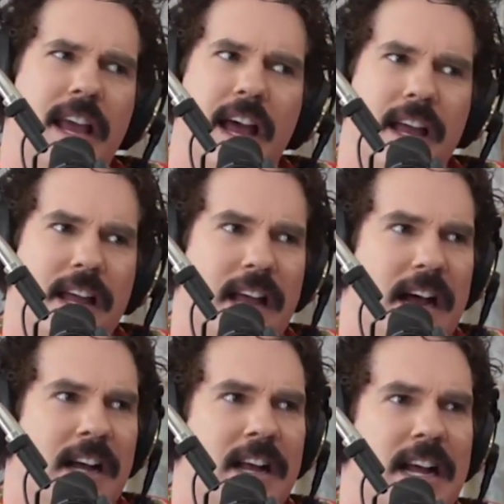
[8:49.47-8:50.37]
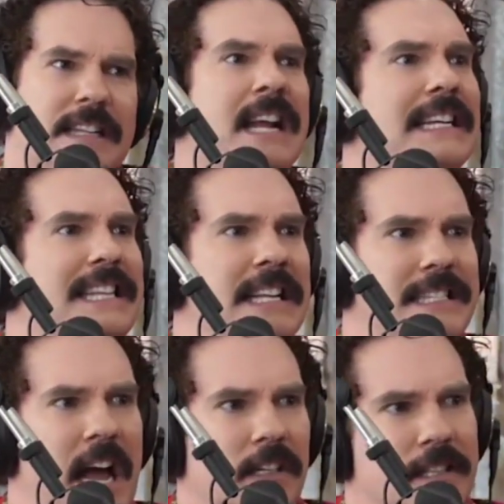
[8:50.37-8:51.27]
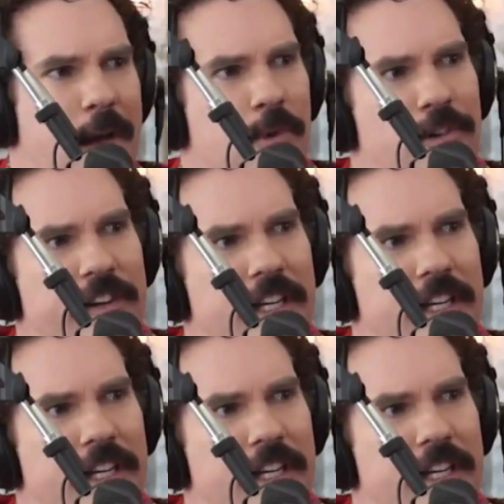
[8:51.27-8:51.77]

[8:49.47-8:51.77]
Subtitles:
Yeah. It's not Denzel in that movie.